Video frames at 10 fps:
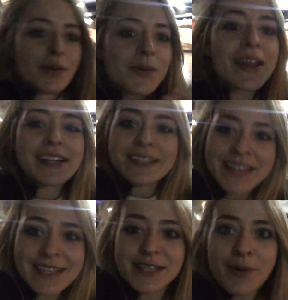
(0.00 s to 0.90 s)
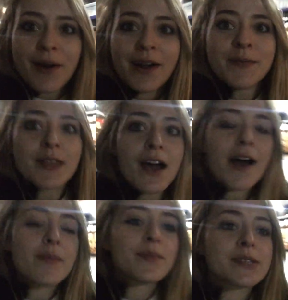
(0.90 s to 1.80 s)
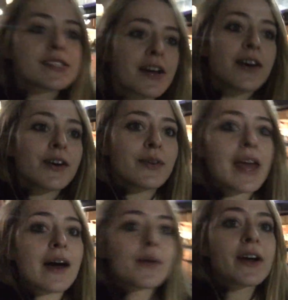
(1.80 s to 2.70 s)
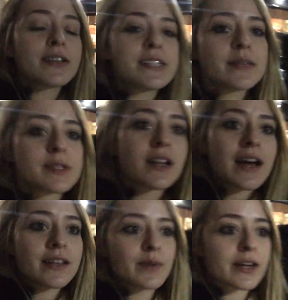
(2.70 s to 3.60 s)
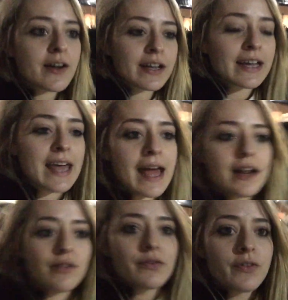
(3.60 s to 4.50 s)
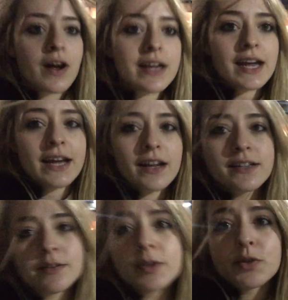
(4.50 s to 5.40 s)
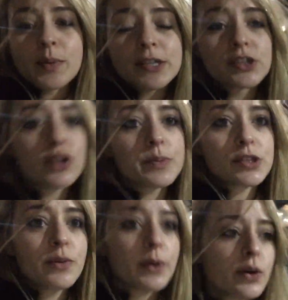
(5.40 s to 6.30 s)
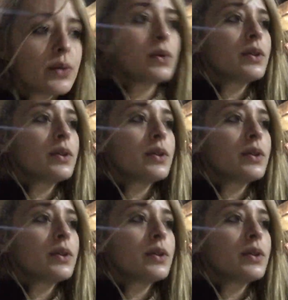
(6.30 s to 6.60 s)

We'll get to that tomorrow. So yeah, we're going to see them tonight, and then we're going again on Friday in London, which will be super super cool.